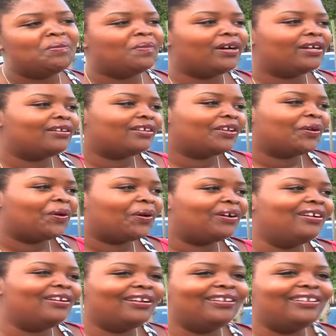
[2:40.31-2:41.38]
But, you know,
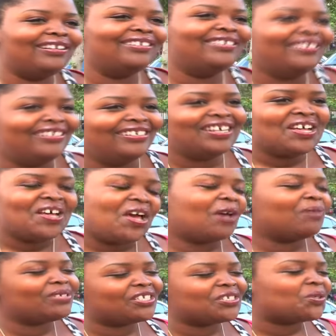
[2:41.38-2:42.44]

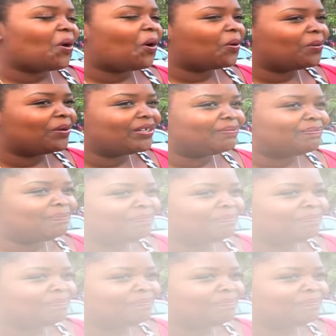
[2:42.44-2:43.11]
it was just awkward.